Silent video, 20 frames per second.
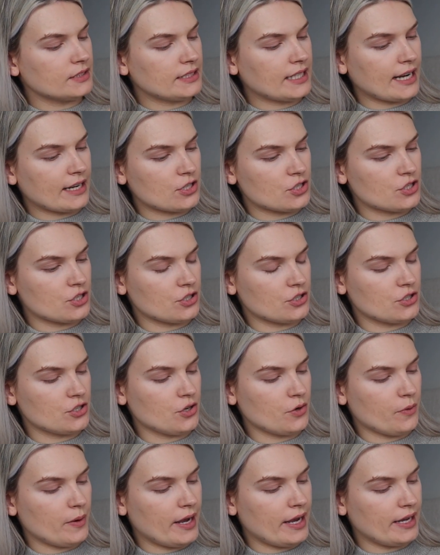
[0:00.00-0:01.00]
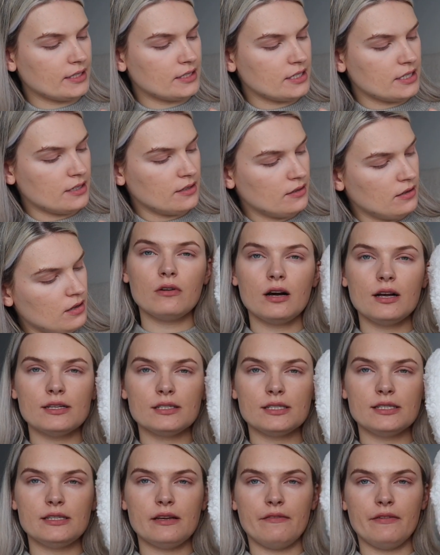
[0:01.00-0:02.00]
texture to it.
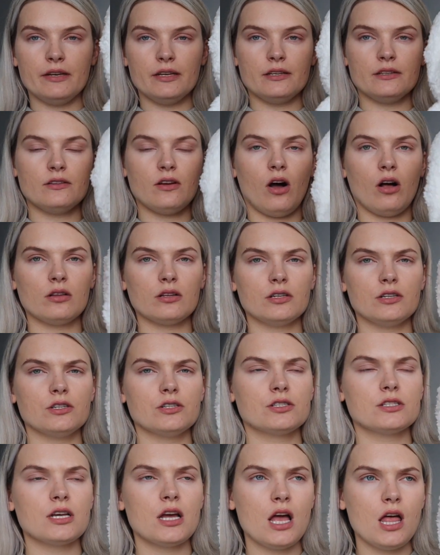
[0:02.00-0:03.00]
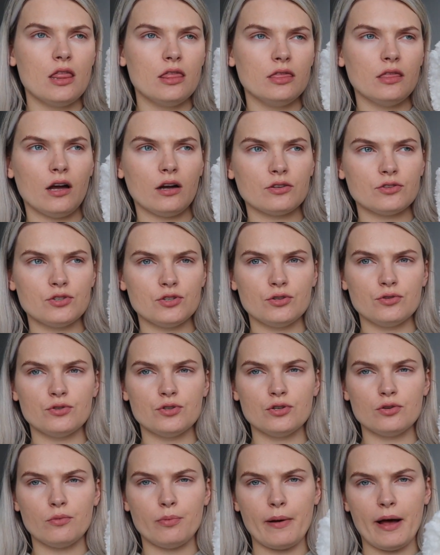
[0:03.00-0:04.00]
Was $70, not
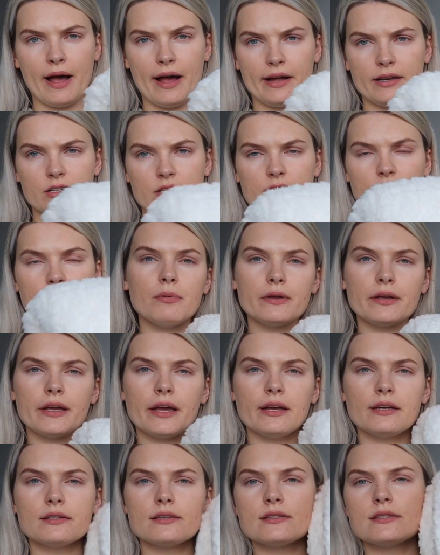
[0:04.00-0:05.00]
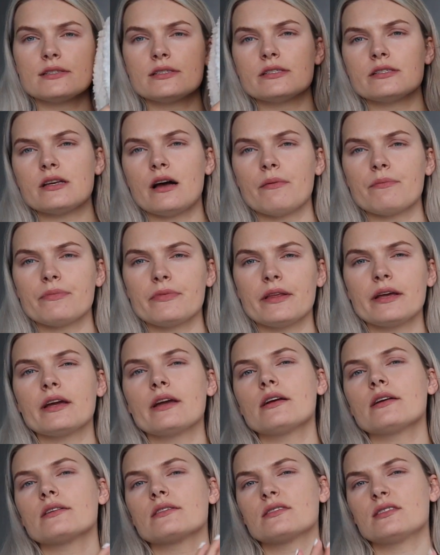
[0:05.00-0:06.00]
too bad. Probably get
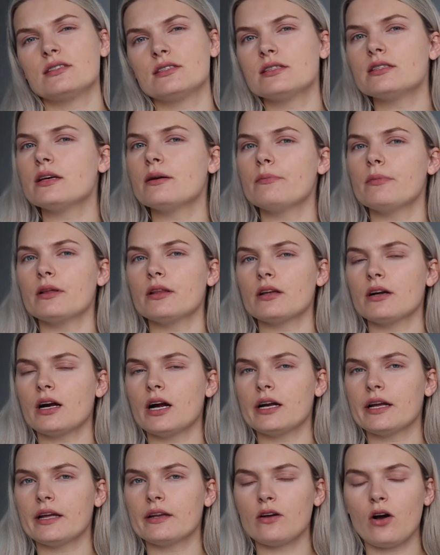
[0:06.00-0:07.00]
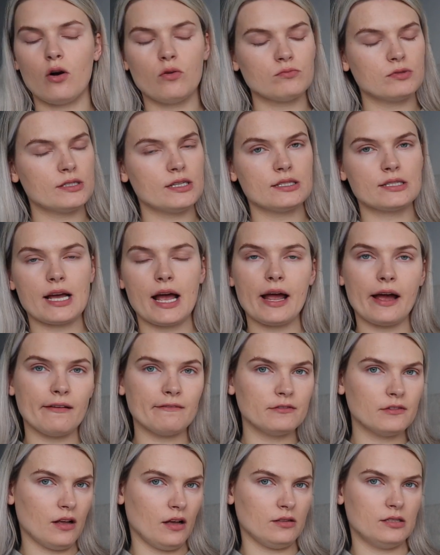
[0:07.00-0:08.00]
something similar in HomeSense. I
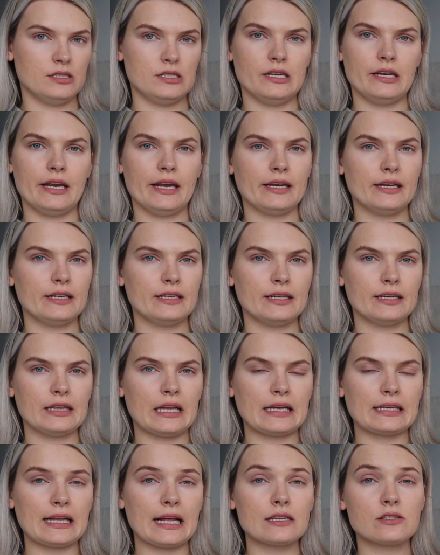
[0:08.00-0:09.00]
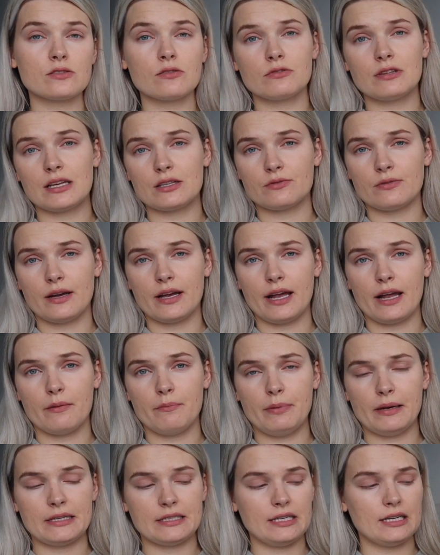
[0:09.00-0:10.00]
have not seen anything like that, so that's why I
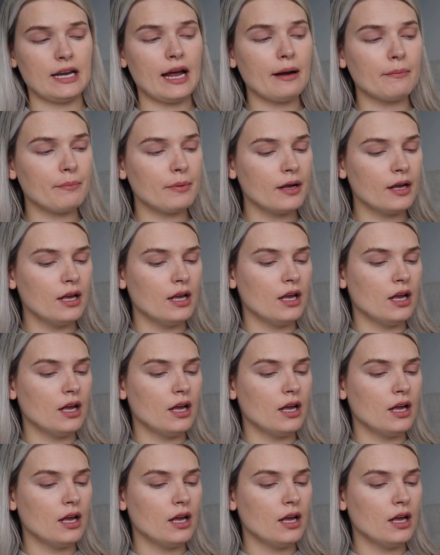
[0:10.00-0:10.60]
picked it up,